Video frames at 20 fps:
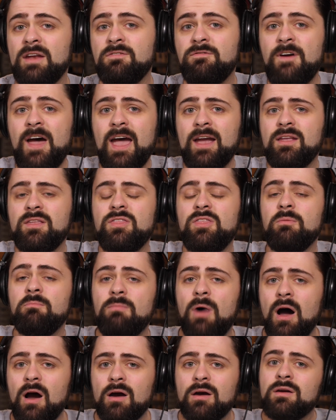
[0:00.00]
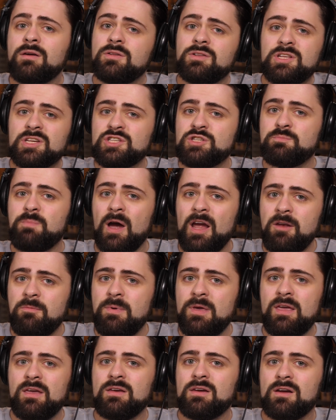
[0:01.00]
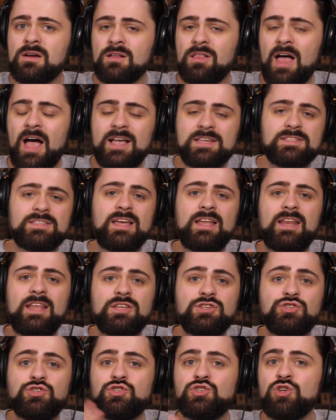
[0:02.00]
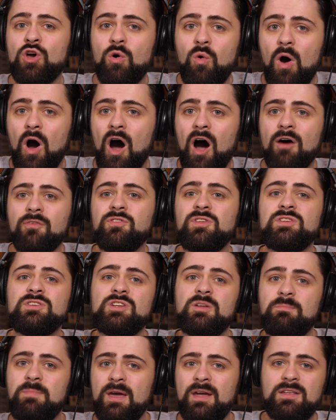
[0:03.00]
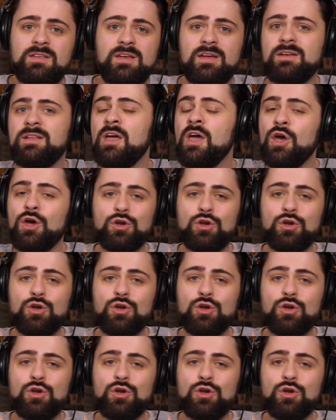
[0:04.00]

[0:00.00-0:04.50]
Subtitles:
fact, the monk, despite being a class that is so often depicted